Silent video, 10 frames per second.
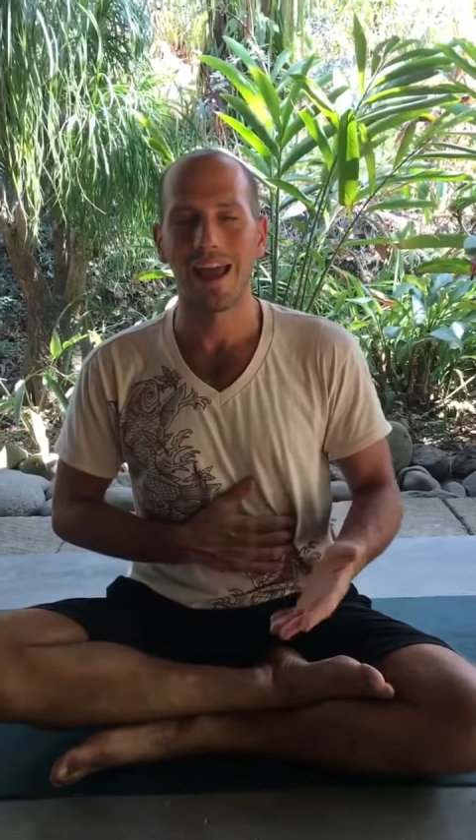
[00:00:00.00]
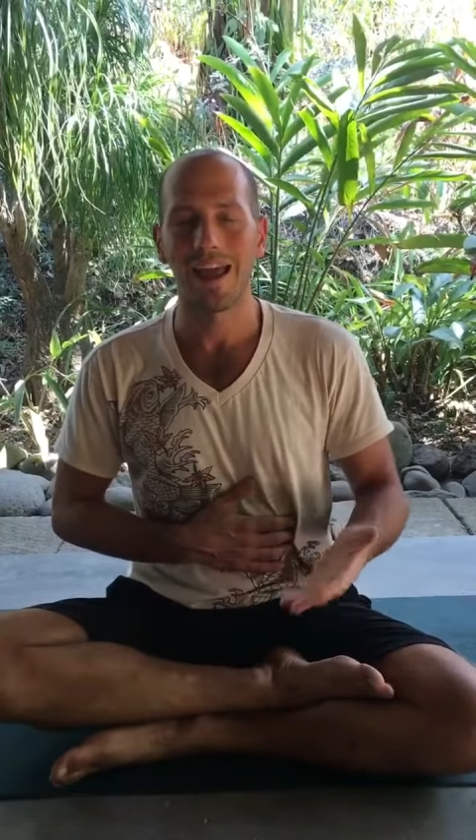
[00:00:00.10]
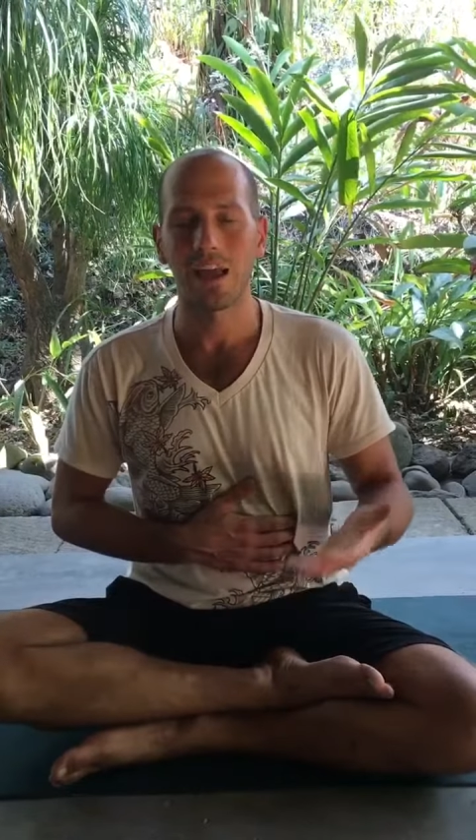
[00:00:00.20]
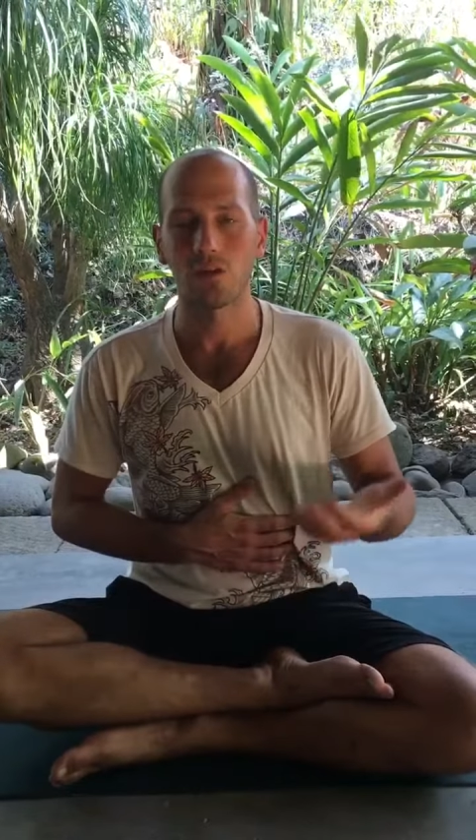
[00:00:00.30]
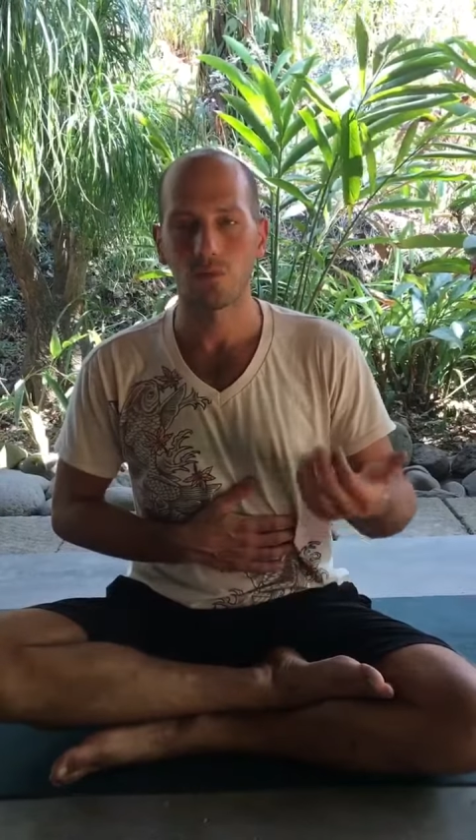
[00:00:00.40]

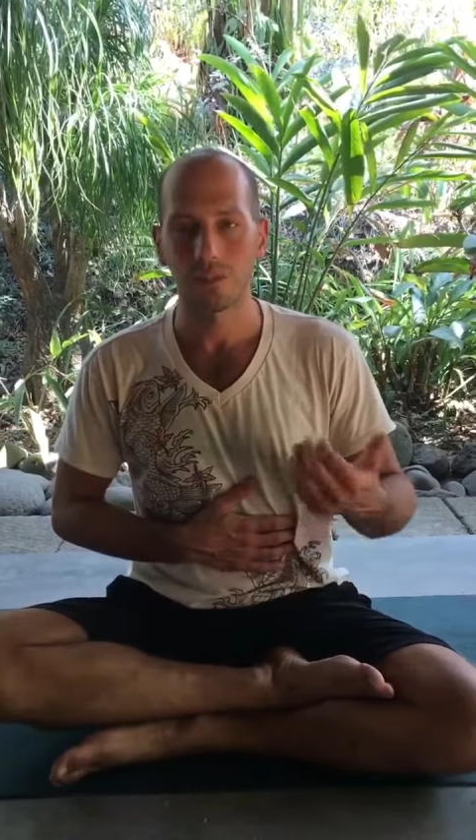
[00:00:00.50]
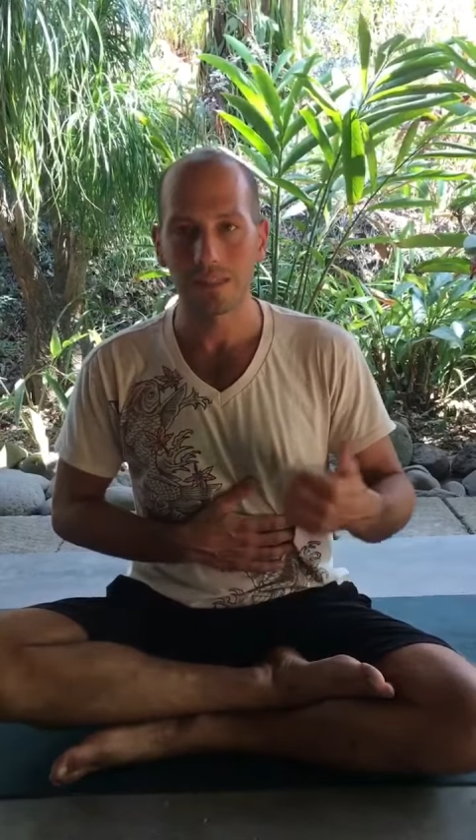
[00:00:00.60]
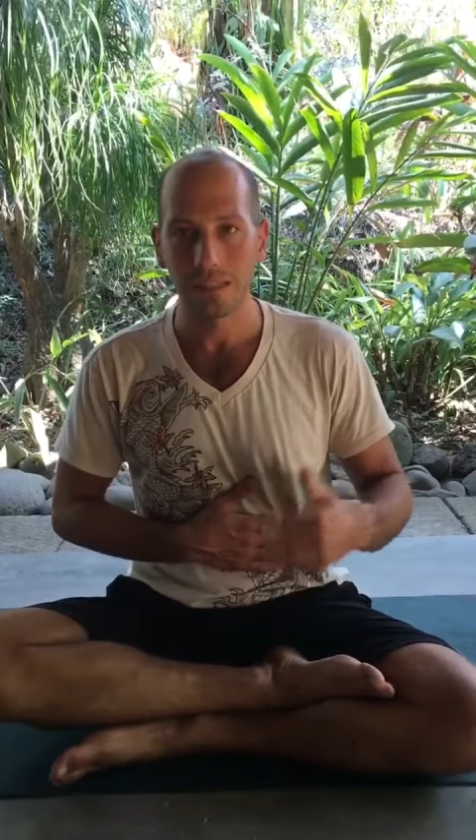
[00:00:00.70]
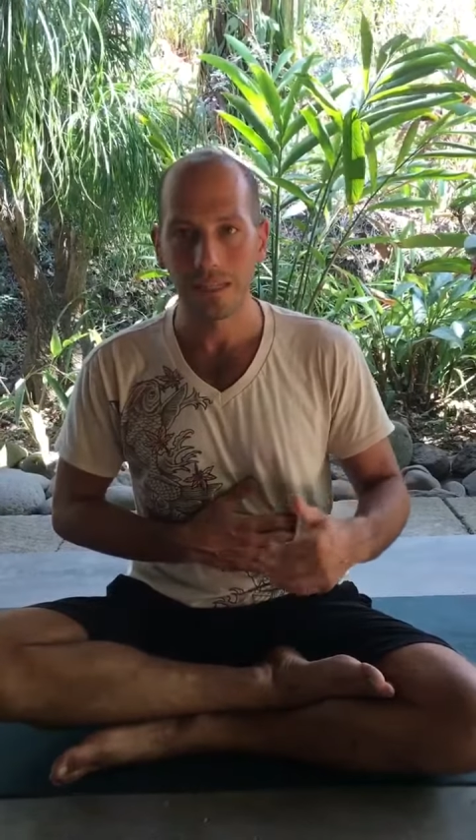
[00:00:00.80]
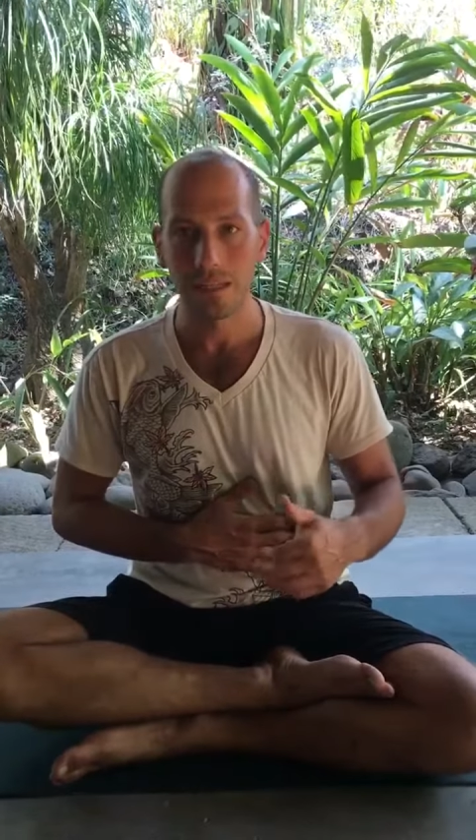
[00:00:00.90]
and
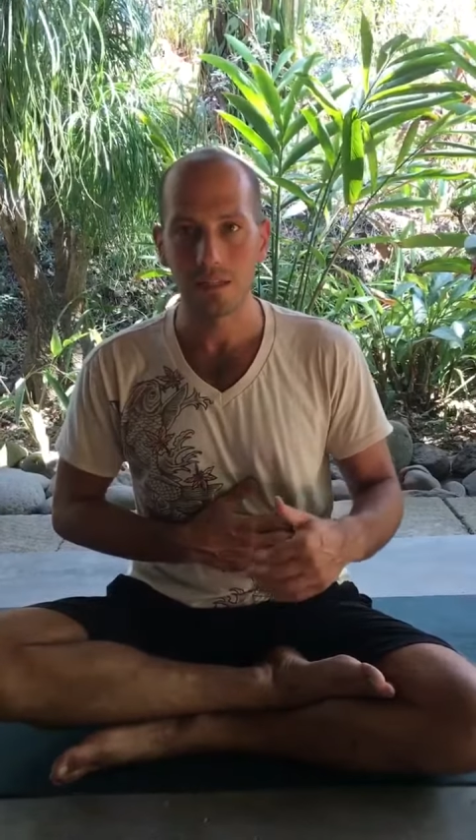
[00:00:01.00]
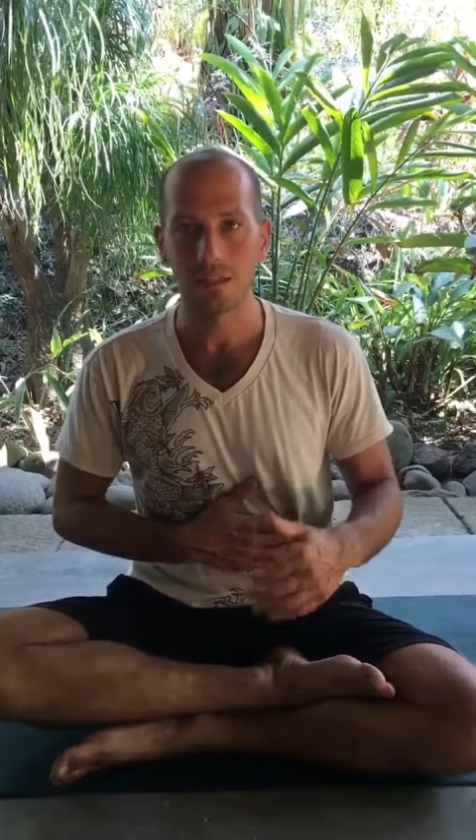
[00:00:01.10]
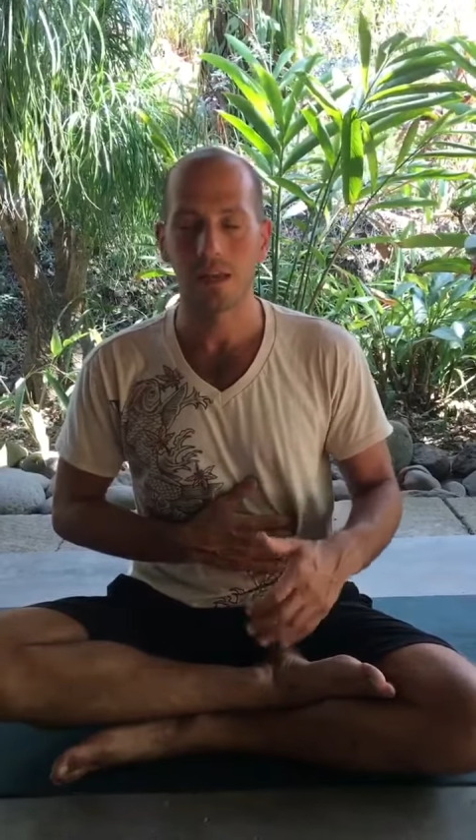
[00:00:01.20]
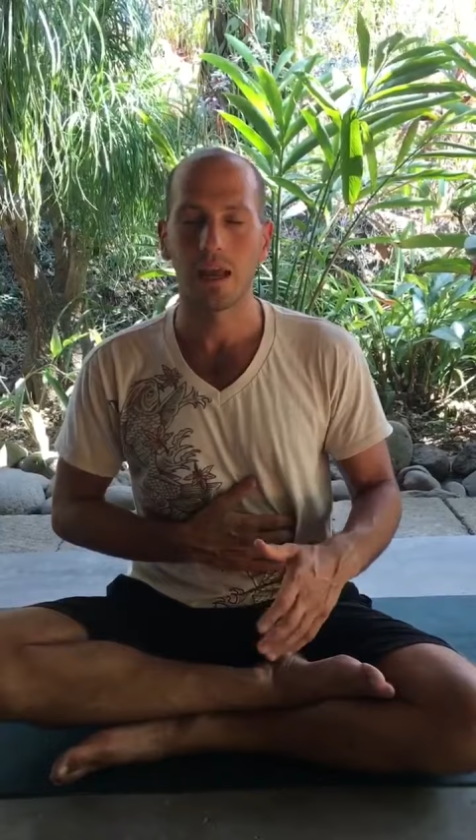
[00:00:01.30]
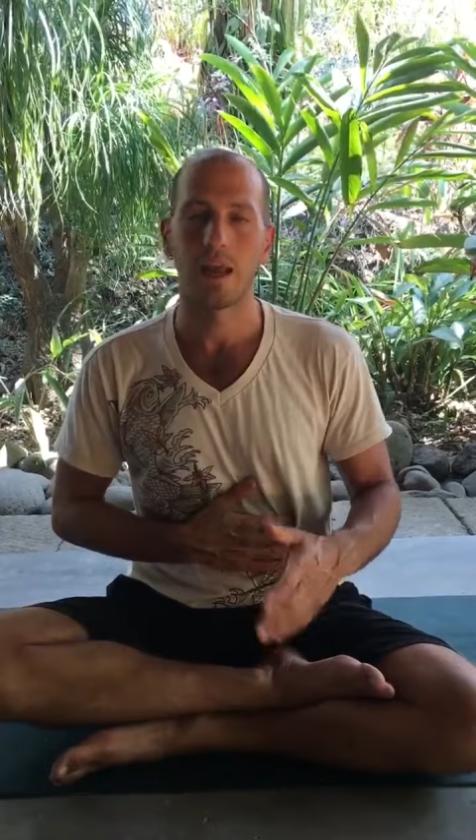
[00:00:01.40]
release